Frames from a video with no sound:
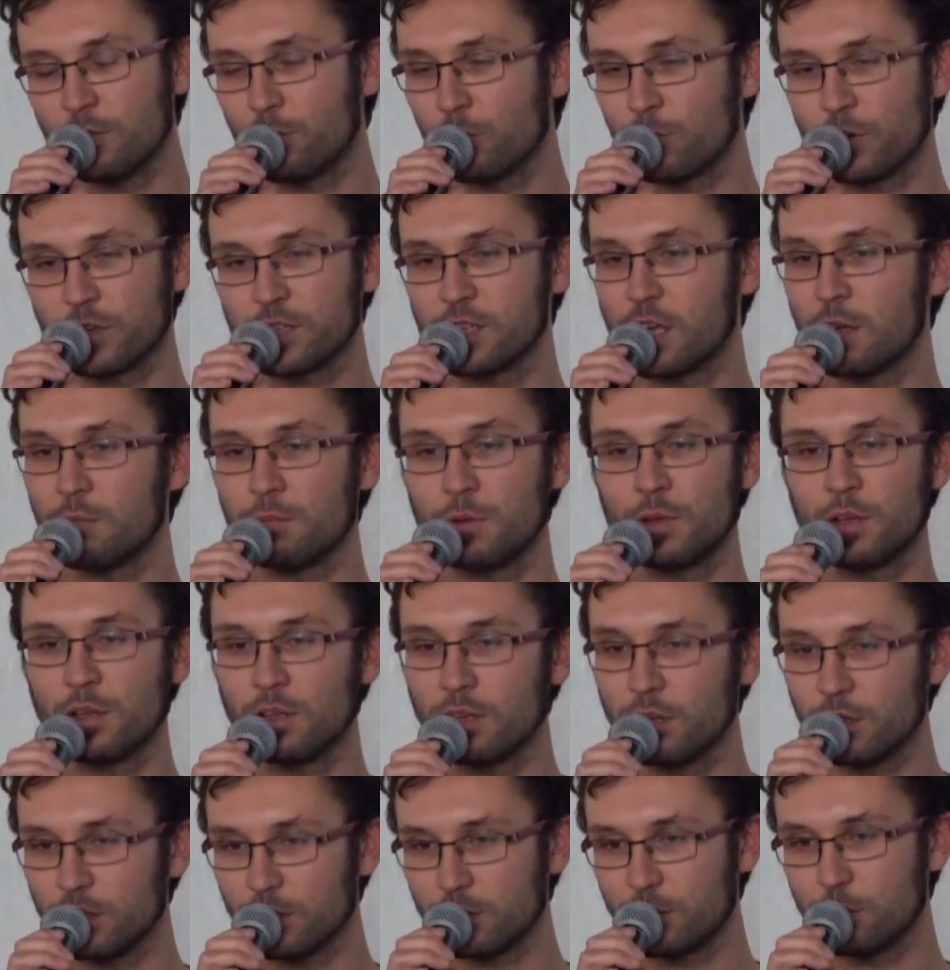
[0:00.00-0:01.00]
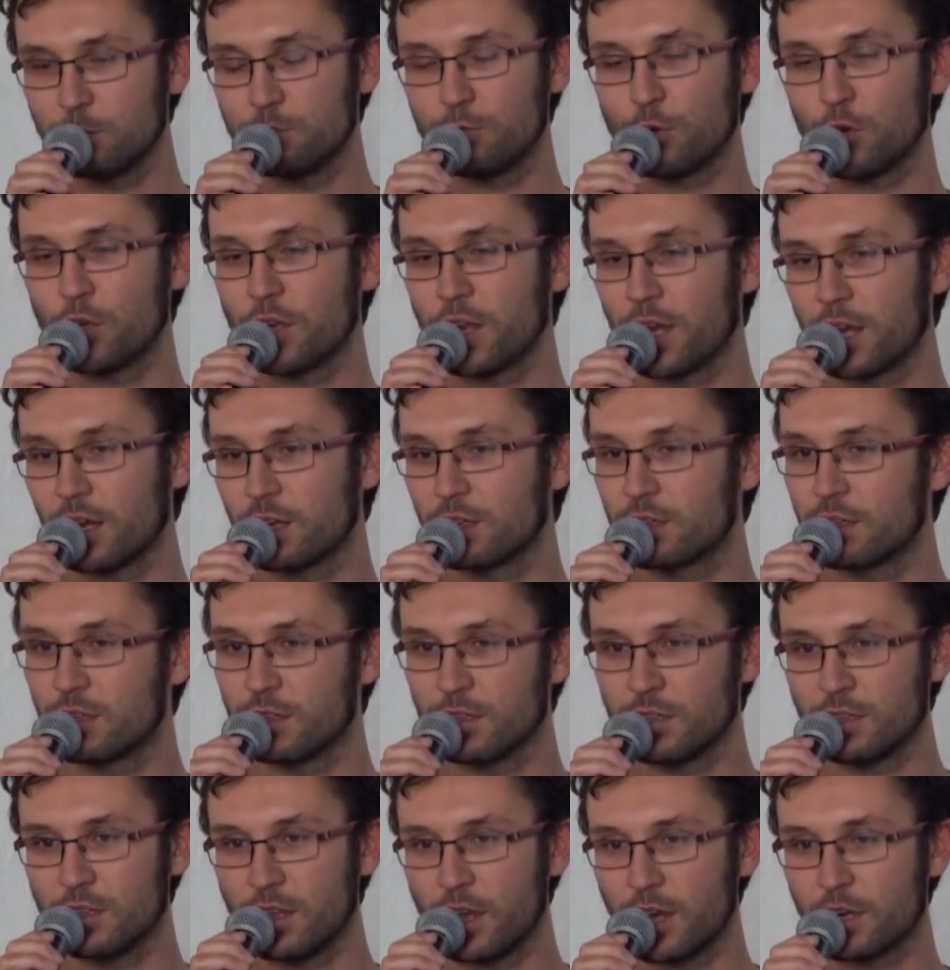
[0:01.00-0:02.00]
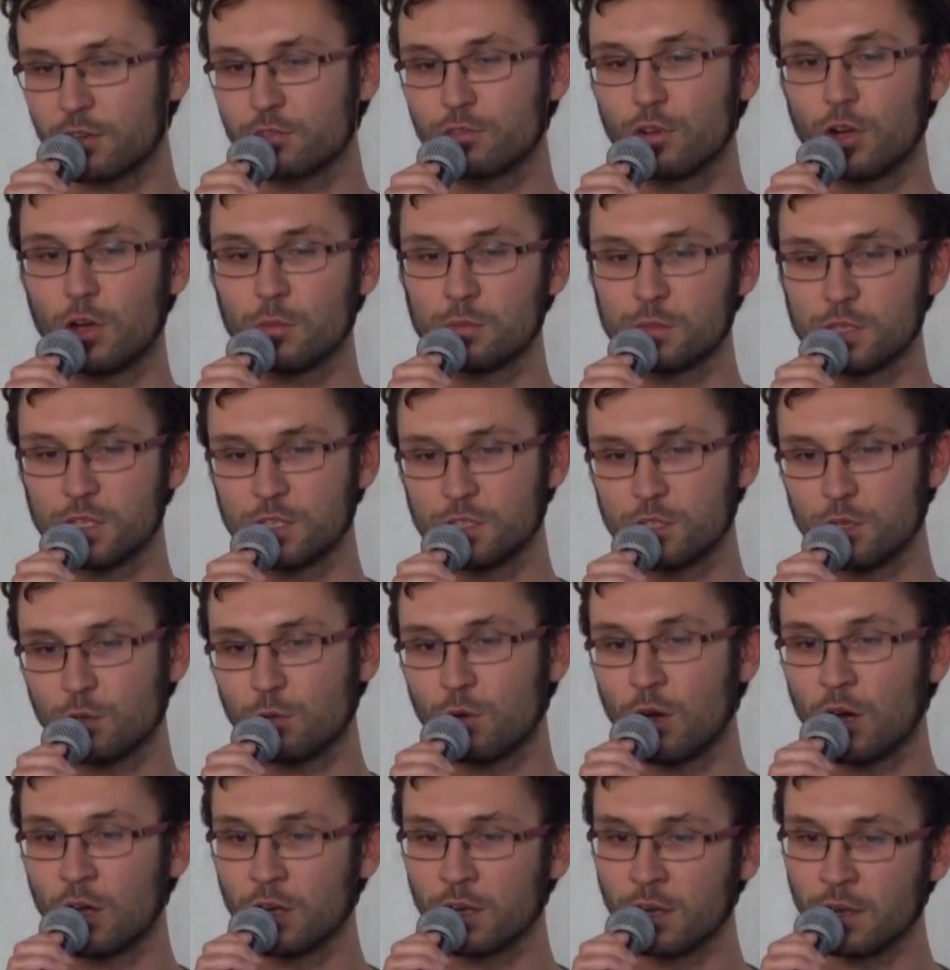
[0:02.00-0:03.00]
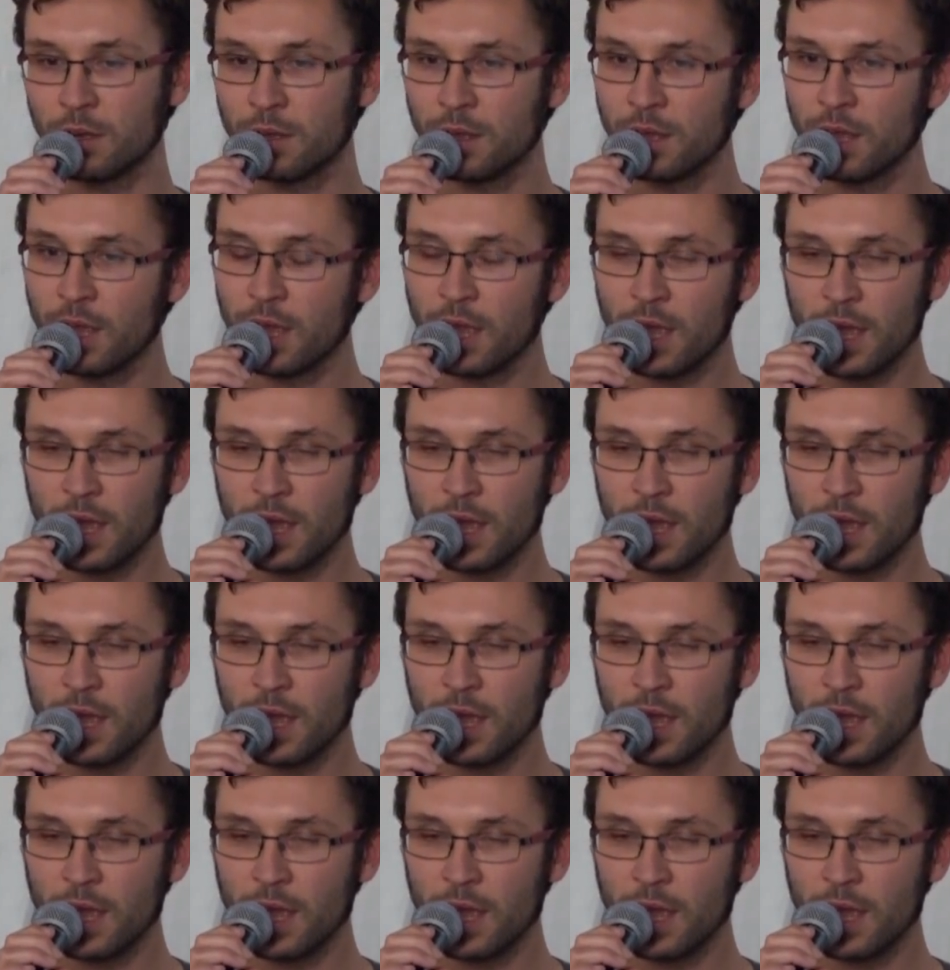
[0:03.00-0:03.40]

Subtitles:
for example, to protect their crops and so on.